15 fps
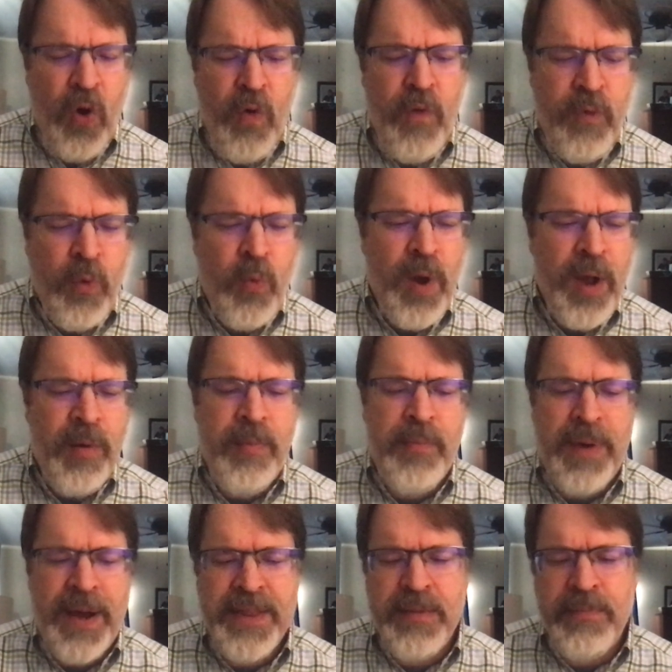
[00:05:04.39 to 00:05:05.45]

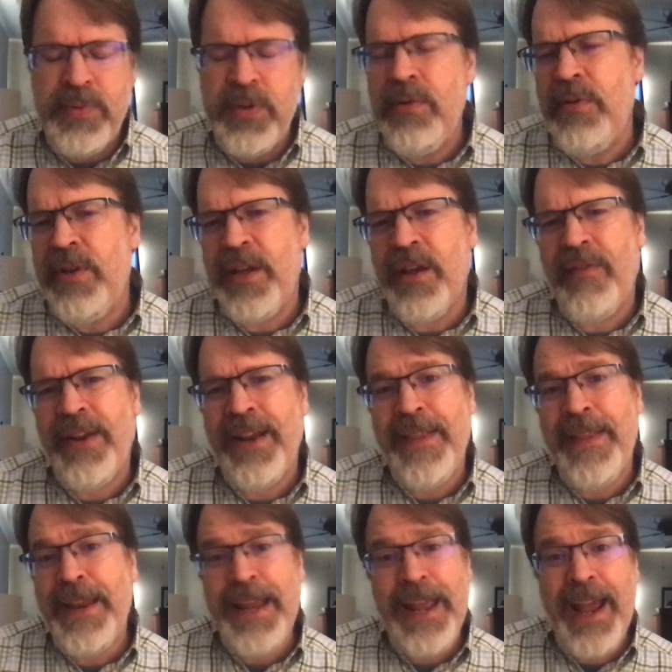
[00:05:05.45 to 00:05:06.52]
overwhelmed by the beauty of it
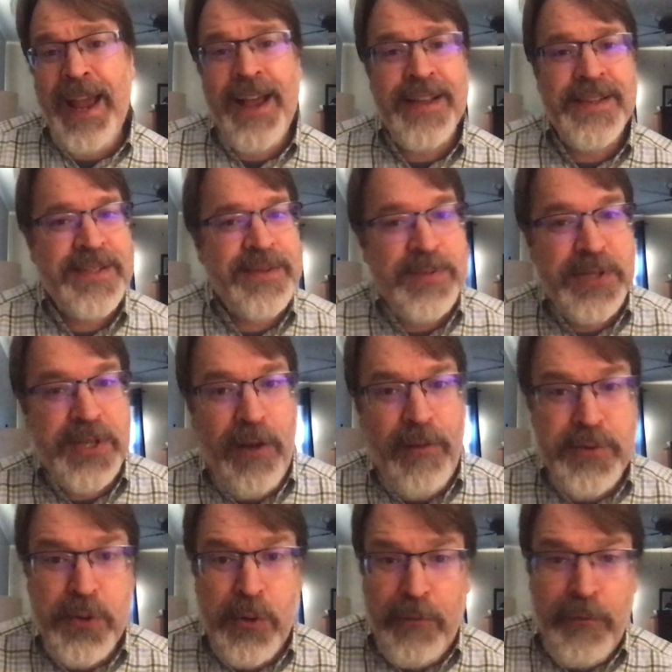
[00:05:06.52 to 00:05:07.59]
and then he asks
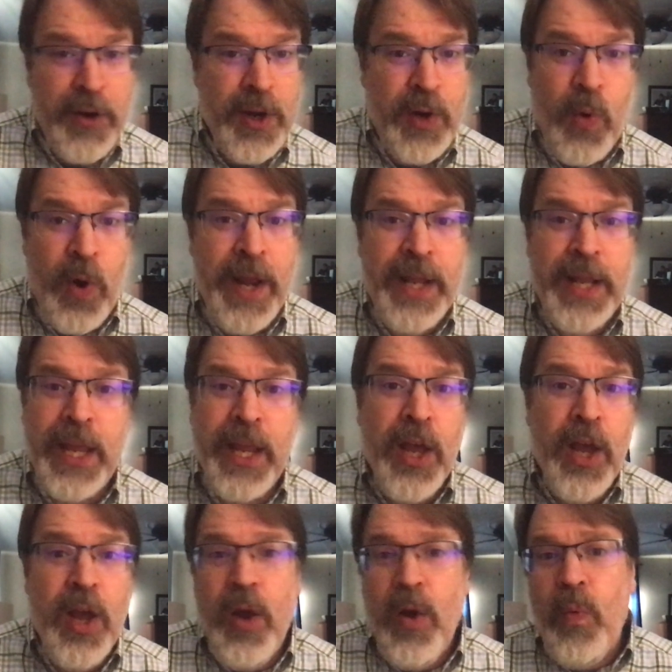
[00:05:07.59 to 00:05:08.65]
himself sort of very quietly
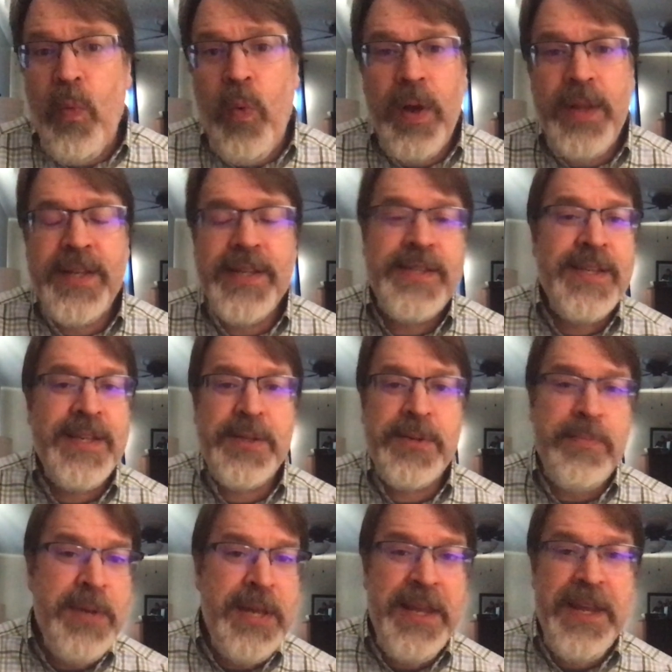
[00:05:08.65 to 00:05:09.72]
what does
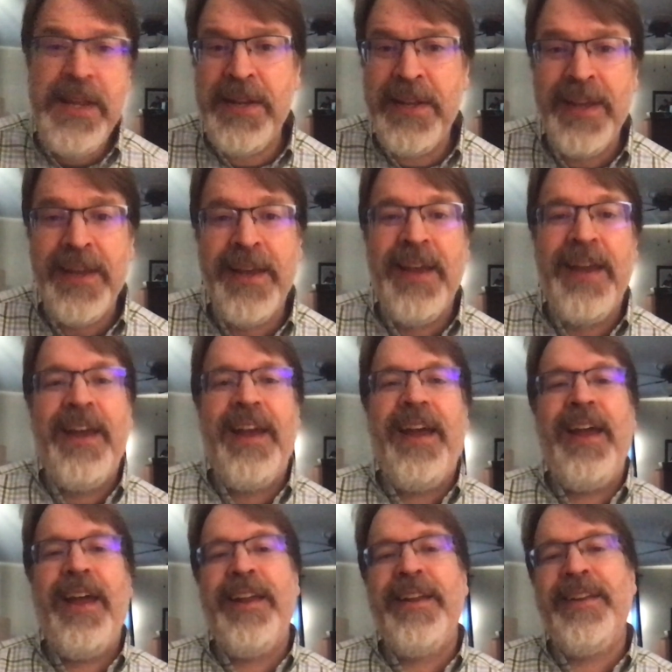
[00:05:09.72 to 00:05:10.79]
this mean
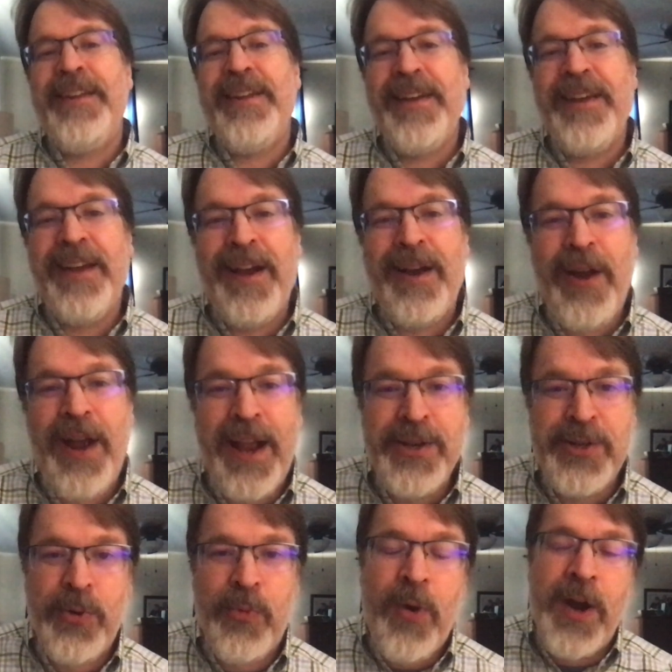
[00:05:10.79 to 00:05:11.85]
and
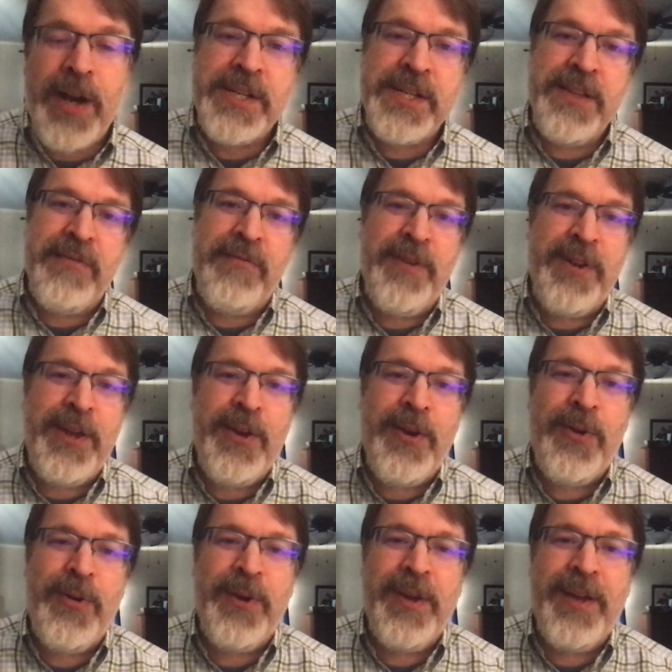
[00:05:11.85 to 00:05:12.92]
as you're watching the
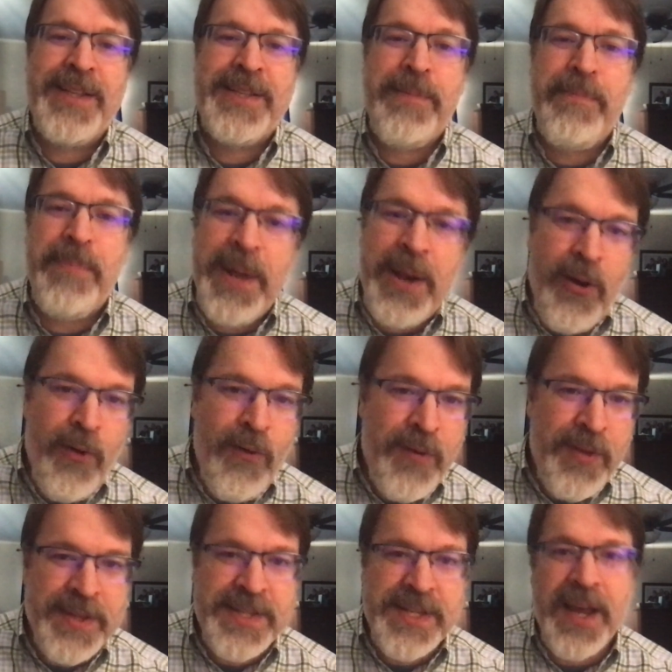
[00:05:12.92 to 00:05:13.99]
video it's a bit
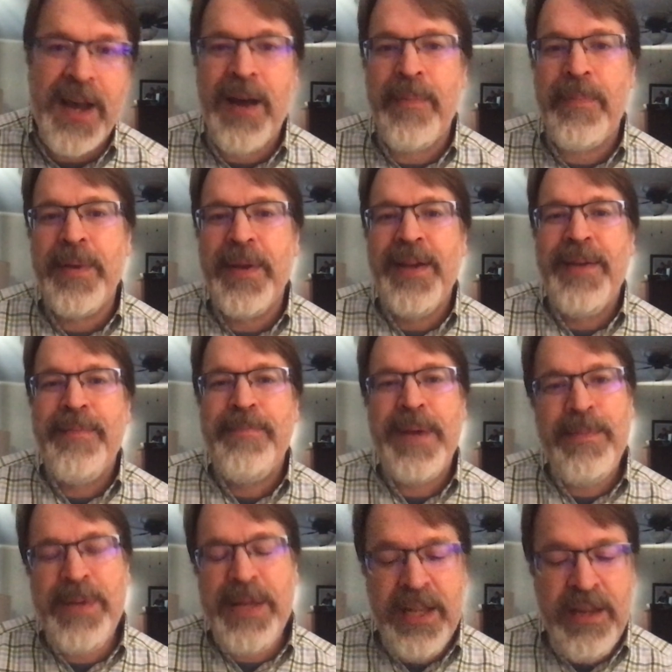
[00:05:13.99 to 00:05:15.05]
over the top
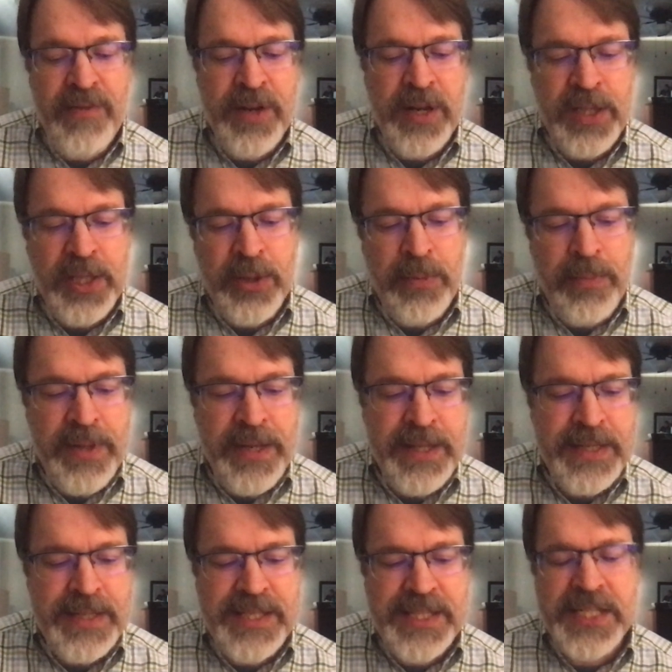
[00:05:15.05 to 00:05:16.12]
maybe even a little
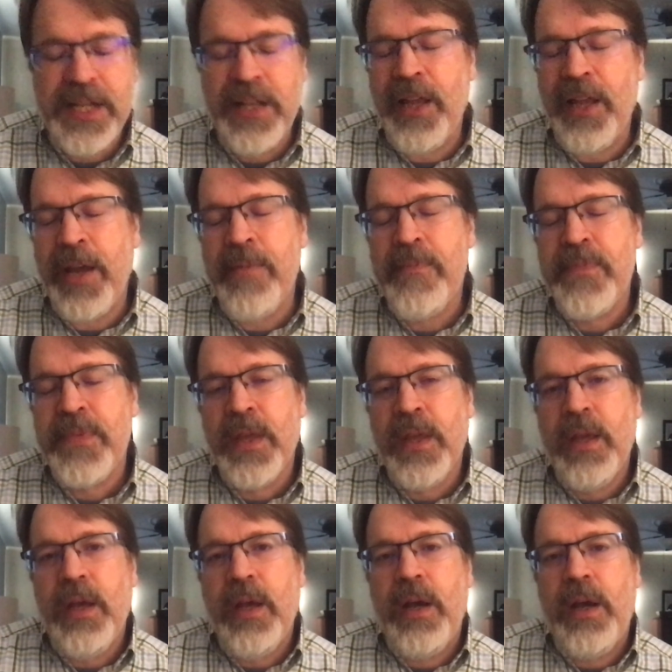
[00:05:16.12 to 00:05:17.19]
bit silly
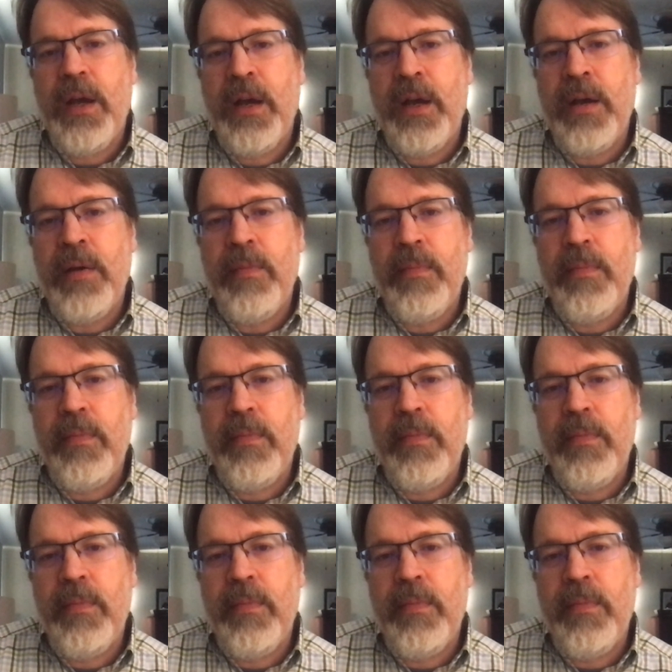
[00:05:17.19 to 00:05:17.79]
uh,